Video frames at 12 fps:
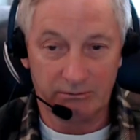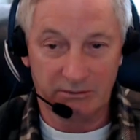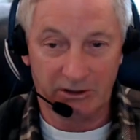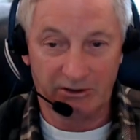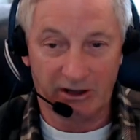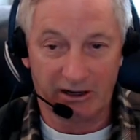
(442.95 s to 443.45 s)

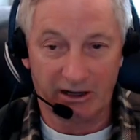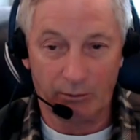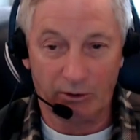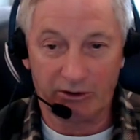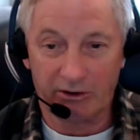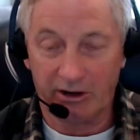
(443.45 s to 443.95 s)
Exactly
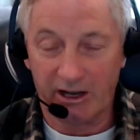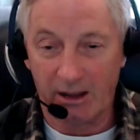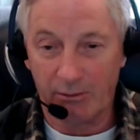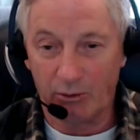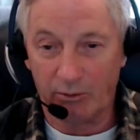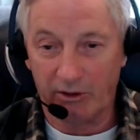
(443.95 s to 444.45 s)
what's going to
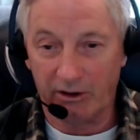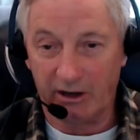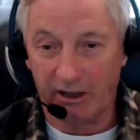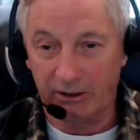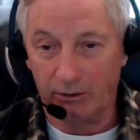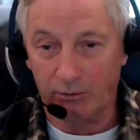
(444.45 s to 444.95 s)
happen with it,
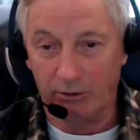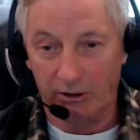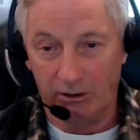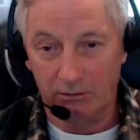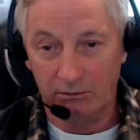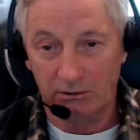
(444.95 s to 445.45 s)
I don't know.